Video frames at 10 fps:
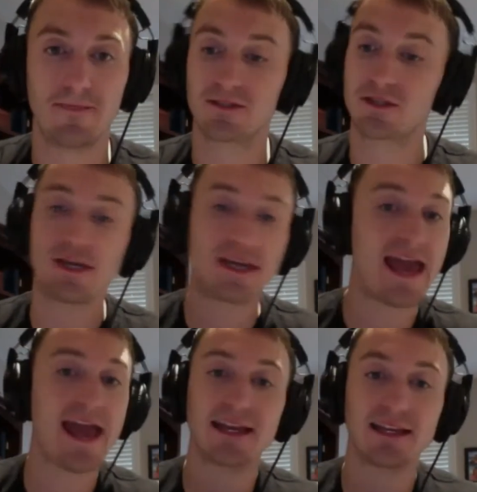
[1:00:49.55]
So you
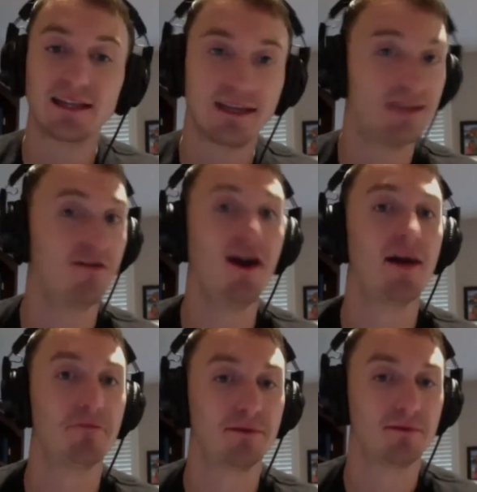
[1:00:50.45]
can't give
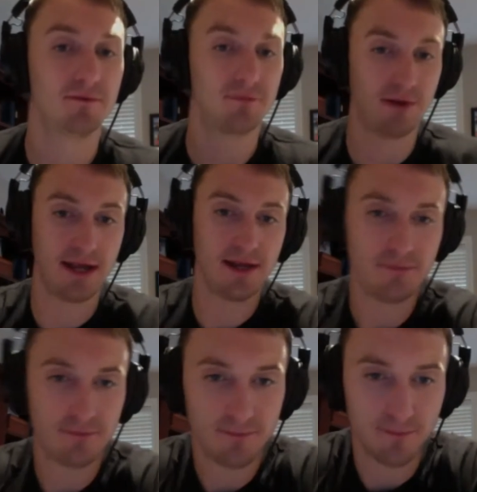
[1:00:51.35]
up, right?
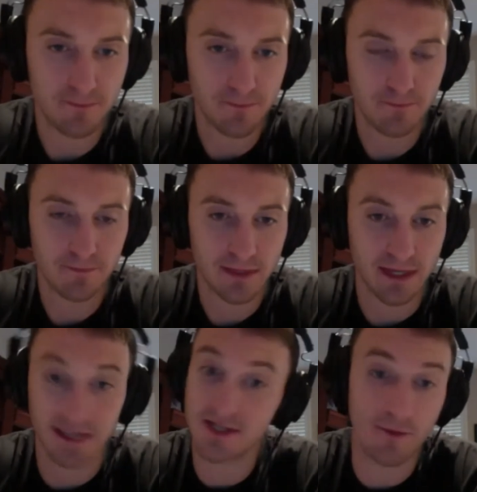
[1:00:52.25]

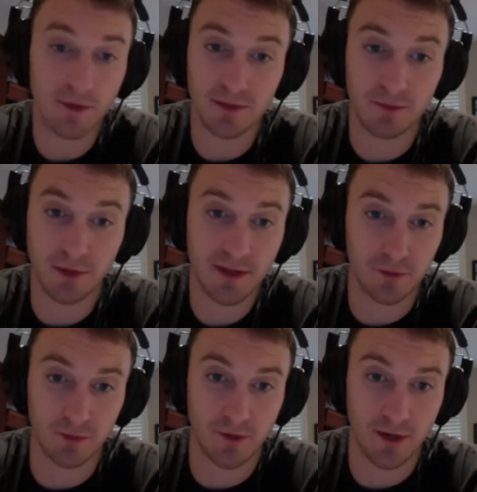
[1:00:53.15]
That's not what your brother
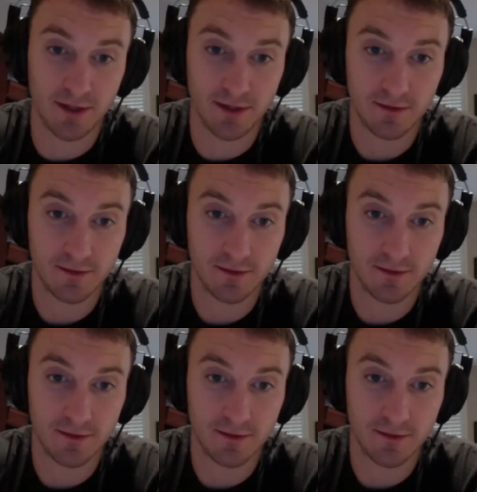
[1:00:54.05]
would want.